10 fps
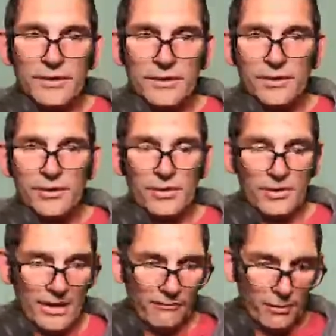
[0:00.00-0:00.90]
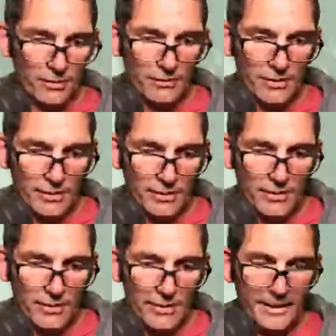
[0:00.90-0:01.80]
So it's good to have one
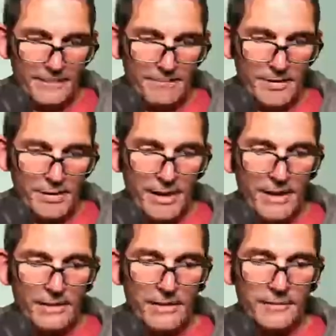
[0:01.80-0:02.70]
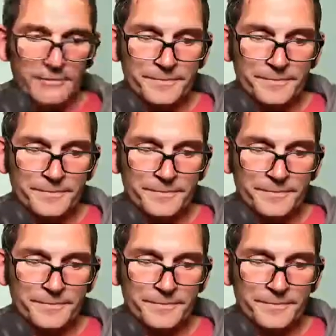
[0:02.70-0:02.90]
to hand.